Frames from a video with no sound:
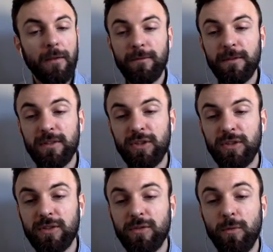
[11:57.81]

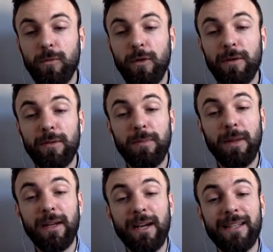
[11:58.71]
Physicians confirmed the
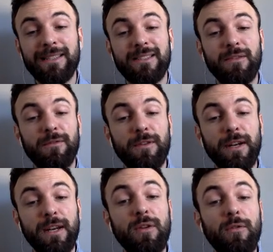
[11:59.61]
player had
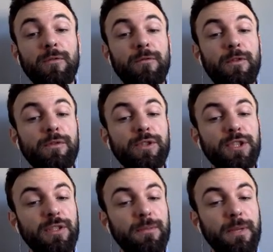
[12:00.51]
suffered a
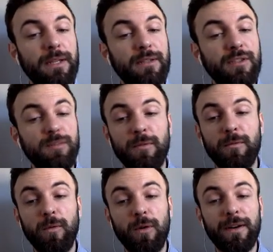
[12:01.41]
convulsion minutes
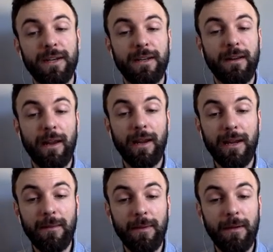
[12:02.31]
before the
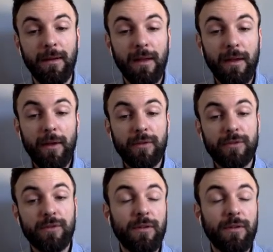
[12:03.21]
game. So the